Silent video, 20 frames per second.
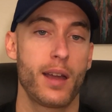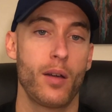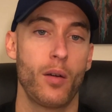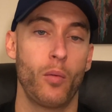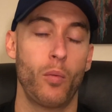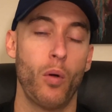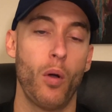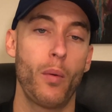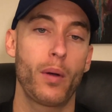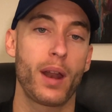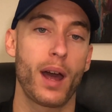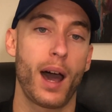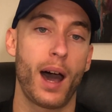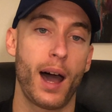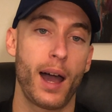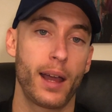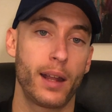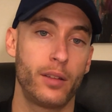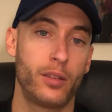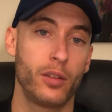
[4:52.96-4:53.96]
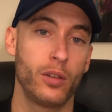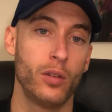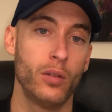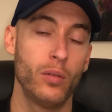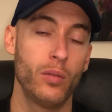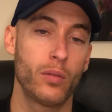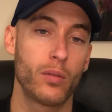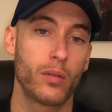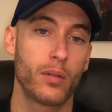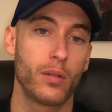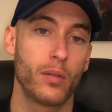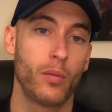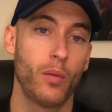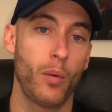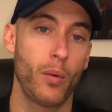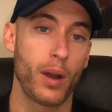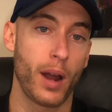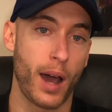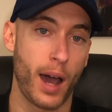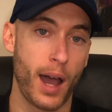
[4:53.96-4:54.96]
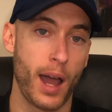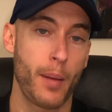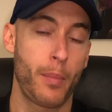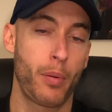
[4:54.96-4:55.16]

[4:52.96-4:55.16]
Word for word: What would I do? What would I